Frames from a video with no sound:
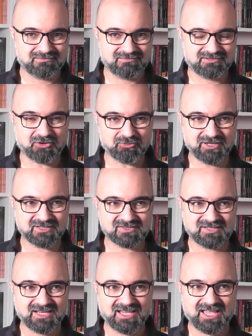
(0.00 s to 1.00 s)
There is
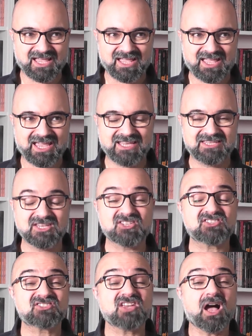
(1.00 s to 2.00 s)
a
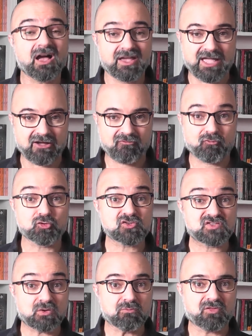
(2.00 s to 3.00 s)
desire for
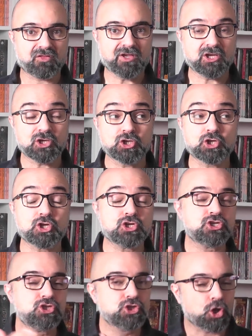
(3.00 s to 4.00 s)
something
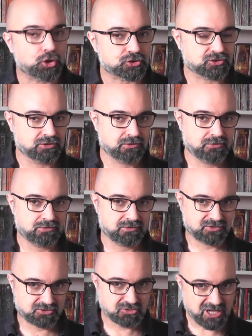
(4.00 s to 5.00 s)
not
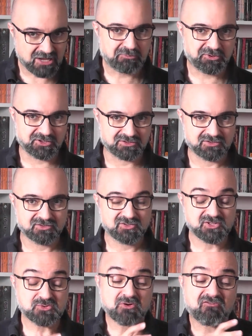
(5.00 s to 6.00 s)
to happen,
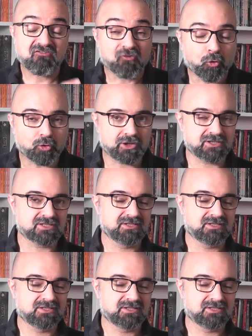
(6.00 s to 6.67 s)
to avoid